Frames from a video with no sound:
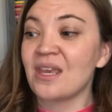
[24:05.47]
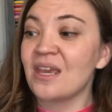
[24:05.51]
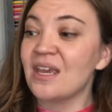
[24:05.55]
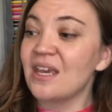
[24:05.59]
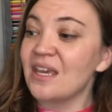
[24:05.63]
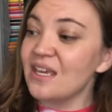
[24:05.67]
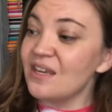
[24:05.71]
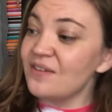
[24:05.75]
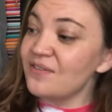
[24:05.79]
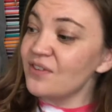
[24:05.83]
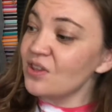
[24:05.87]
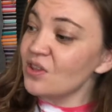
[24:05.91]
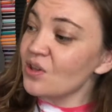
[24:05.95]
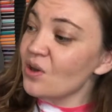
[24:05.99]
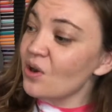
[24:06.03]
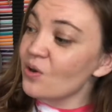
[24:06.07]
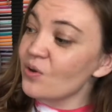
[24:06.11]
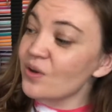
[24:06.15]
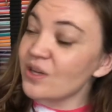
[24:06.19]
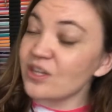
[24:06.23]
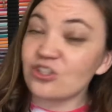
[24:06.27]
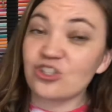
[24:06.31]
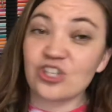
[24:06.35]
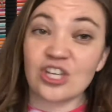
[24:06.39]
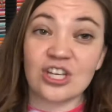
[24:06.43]
Even though
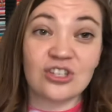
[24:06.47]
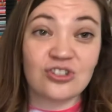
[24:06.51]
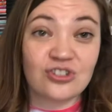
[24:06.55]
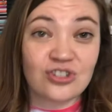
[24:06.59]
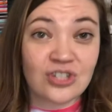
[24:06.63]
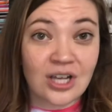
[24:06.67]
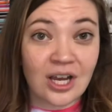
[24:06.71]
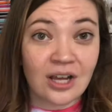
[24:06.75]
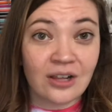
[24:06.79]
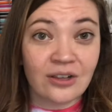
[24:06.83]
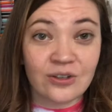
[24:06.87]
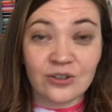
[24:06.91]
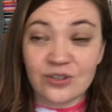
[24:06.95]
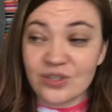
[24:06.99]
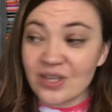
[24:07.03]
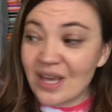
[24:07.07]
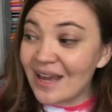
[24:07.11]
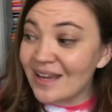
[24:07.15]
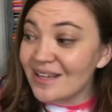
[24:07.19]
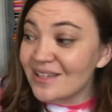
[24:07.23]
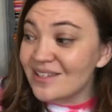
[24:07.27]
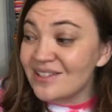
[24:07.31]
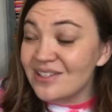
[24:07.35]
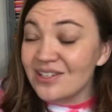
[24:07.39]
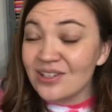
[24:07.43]
it changed colors, I
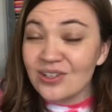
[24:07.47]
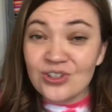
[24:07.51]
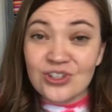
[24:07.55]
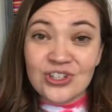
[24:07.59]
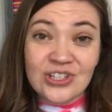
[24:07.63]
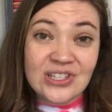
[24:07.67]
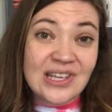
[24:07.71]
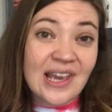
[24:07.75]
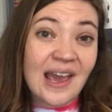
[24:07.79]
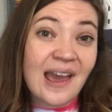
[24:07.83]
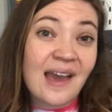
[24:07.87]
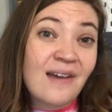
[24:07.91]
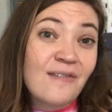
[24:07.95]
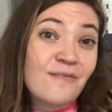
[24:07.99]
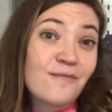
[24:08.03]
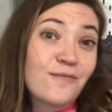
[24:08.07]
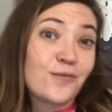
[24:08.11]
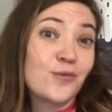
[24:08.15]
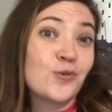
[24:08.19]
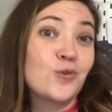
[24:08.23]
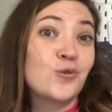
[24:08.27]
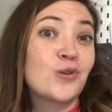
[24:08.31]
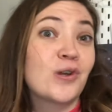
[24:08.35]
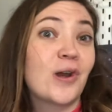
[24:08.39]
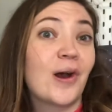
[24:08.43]
still just have
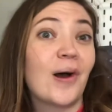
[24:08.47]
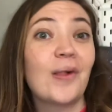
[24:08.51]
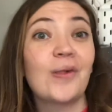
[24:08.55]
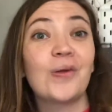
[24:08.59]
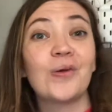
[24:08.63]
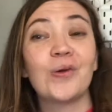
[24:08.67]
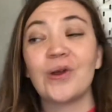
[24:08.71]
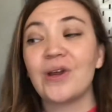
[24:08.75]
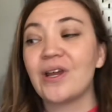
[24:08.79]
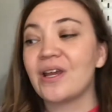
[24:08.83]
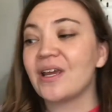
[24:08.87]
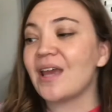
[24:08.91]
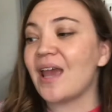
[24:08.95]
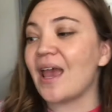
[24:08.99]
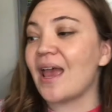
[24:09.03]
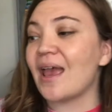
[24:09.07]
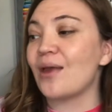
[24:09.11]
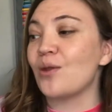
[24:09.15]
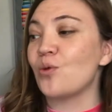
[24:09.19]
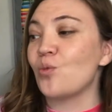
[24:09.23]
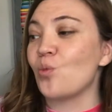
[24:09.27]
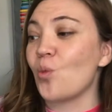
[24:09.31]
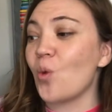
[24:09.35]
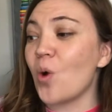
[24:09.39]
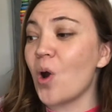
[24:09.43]
food coloring
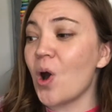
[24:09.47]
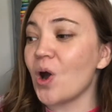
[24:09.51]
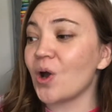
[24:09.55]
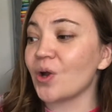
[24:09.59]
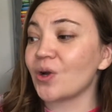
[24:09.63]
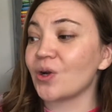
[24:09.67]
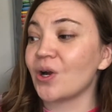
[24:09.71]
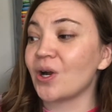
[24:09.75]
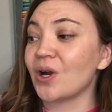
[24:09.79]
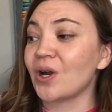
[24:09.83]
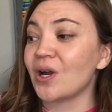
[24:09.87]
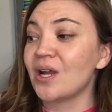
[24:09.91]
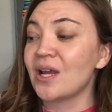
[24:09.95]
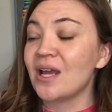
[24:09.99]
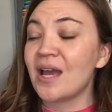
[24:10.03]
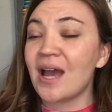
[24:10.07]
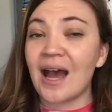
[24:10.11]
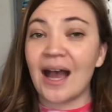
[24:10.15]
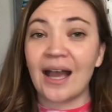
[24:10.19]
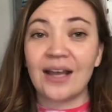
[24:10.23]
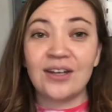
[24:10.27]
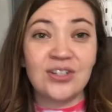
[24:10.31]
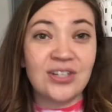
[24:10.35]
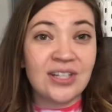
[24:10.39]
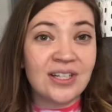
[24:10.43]
and water.
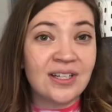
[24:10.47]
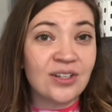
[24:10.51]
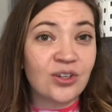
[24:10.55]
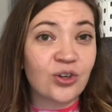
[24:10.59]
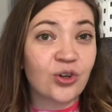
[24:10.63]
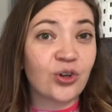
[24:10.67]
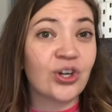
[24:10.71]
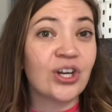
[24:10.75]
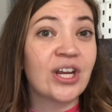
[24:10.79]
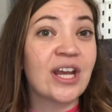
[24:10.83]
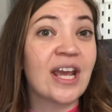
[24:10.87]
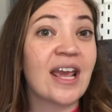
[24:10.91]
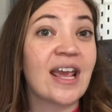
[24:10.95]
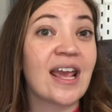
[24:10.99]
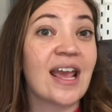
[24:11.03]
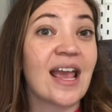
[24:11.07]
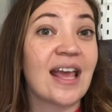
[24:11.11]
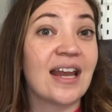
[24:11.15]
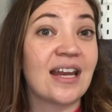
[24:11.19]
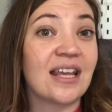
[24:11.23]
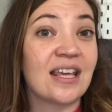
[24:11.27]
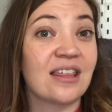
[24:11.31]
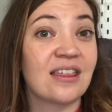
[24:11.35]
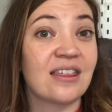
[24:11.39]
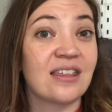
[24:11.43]
I didn't create
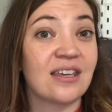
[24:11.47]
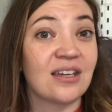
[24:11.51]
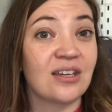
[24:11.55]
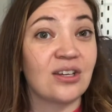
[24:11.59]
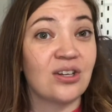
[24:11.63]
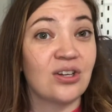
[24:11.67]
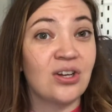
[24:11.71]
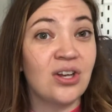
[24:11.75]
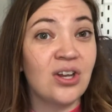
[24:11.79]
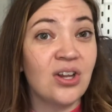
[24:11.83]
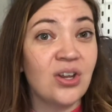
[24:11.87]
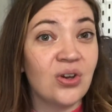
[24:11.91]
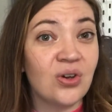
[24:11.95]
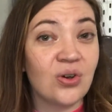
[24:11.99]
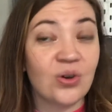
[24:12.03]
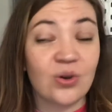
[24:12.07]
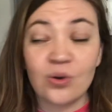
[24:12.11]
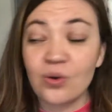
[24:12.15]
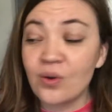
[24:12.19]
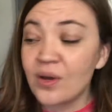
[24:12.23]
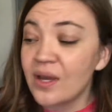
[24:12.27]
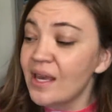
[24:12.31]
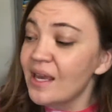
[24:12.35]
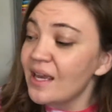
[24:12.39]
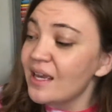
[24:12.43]
anything
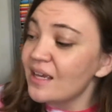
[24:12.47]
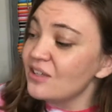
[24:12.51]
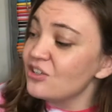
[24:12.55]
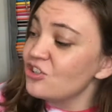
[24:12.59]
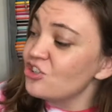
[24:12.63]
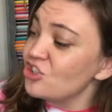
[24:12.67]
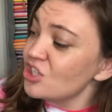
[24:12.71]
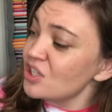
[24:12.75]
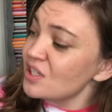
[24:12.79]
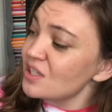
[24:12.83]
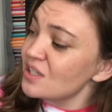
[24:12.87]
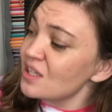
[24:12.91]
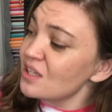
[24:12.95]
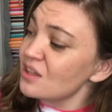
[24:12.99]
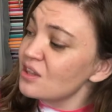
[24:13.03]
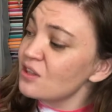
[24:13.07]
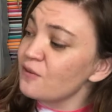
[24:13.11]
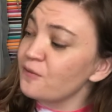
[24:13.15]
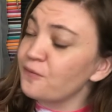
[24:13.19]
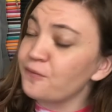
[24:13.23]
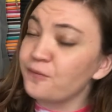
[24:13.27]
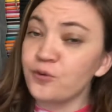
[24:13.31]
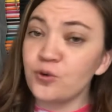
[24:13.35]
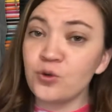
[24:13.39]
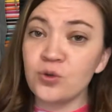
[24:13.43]
new. It's just that the
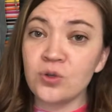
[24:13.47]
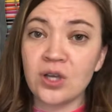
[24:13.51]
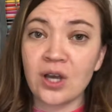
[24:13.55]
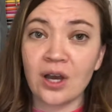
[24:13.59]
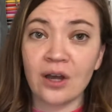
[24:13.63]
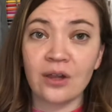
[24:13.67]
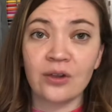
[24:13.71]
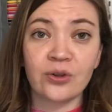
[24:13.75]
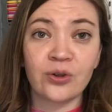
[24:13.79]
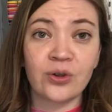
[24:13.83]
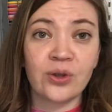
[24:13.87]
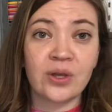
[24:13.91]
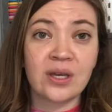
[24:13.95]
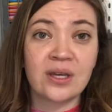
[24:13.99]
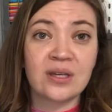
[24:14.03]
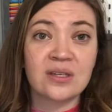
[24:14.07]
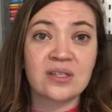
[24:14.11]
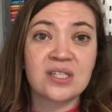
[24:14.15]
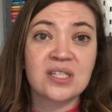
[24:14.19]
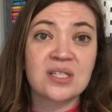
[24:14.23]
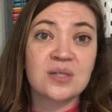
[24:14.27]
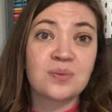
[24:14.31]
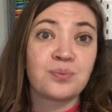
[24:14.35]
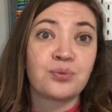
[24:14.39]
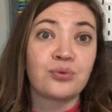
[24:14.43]
food coloring
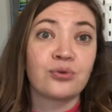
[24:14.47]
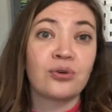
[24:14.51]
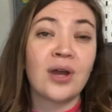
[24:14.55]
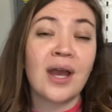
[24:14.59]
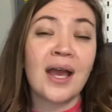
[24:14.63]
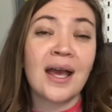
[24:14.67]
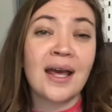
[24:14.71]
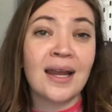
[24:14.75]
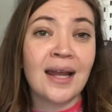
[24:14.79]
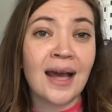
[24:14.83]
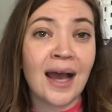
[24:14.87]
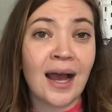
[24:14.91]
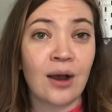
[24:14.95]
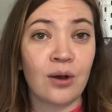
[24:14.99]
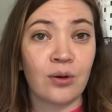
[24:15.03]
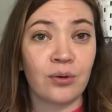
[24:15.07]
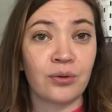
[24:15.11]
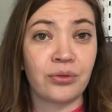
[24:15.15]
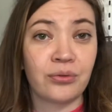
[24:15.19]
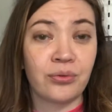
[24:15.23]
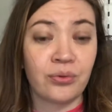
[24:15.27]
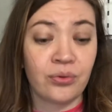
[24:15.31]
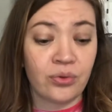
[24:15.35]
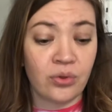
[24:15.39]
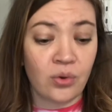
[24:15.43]
spread out
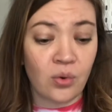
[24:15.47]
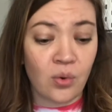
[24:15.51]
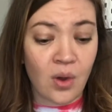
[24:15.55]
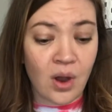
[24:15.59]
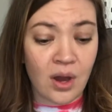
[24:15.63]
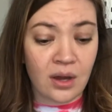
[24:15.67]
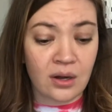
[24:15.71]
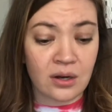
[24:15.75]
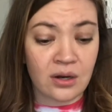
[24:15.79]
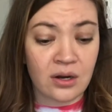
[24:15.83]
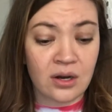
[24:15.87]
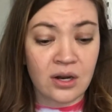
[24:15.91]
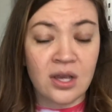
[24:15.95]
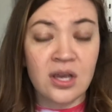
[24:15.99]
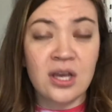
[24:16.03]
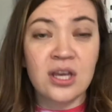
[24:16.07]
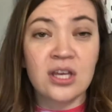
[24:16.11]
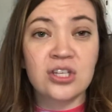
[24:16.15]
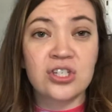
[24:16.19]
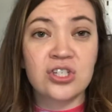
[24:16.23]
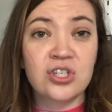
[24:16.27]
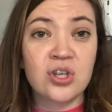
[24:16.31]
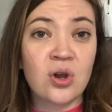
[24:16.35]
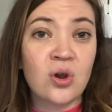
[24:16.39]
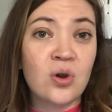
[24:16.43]
through the water,
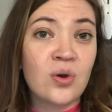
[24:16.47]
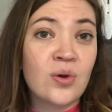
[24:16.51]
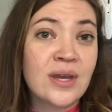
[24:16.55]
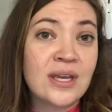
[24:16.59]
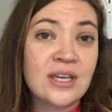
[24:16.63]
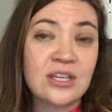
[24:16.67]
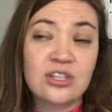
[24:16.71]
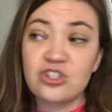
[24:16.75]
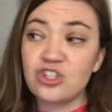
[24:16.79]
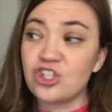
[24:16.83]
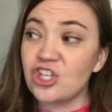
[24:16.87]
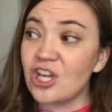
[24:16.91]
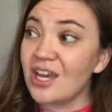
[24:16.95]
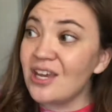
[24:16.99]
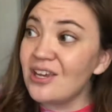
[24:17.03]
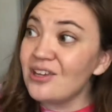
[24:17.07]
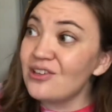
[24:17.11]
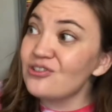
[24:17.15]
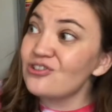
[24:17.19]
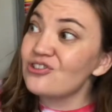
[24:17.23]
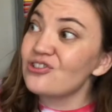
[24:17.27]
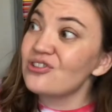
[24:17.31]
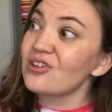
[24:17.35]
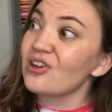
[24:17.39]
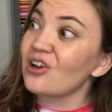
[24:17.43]
so it
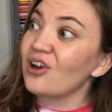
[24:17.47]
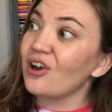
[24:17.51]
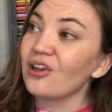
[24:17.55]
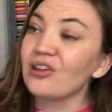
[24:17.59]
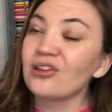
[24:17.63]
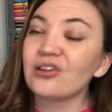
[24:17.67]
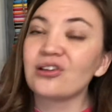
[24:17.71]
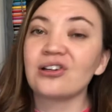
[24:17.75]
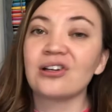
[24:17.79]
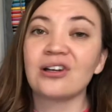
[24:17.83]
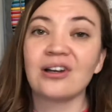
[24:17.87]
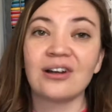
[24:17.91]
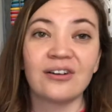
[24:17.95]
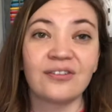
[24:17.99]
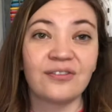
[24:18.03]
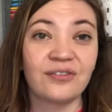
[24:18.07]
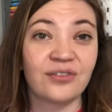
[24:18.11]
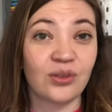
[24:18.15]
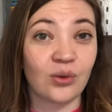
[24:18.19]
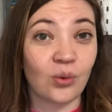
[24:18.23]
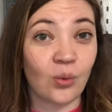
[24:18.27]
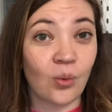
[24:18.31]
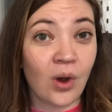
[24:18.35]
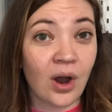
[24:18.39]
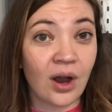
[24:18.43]
changed the color of the
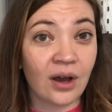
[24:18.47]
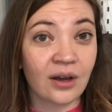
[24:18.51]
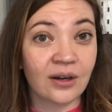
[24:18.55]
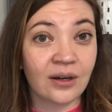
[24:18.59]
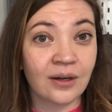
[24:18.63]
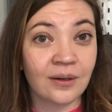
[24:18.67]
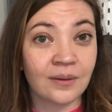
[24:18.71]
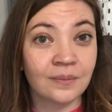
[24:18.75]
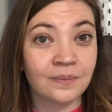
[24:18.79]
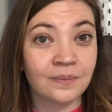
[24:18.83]
water.